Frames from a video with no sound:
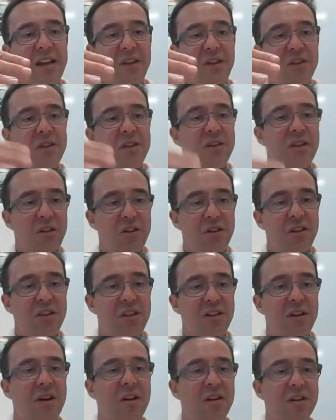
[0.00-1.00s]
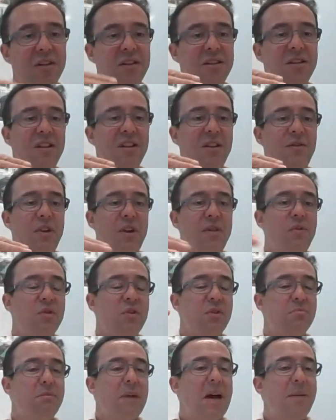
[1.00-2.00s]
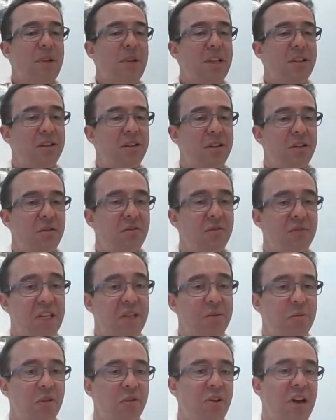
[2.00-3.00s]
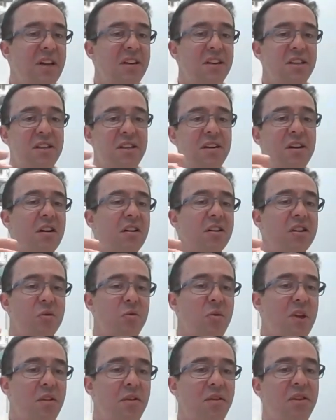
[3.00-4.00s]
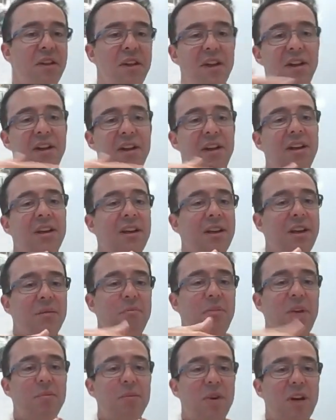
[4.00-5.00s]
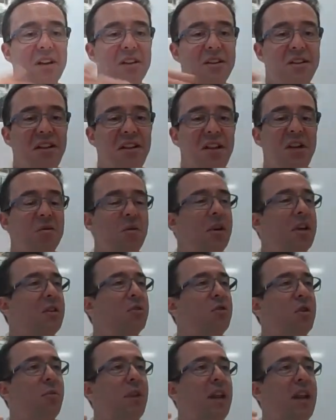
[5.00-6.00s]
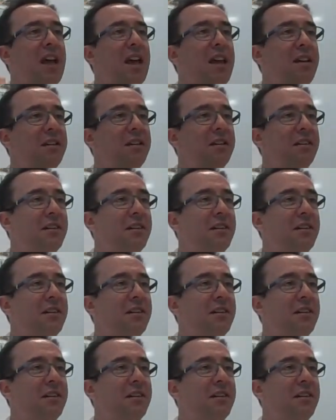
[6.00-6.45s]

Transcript: It just it just starts if you were to map it to investment grade, it starts with B plus equaling AAA.